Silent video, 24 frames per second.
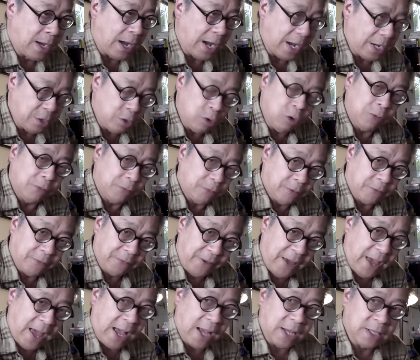I know for a
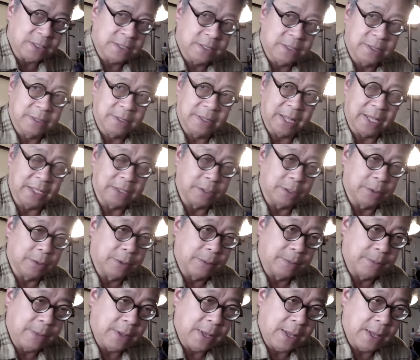fact that the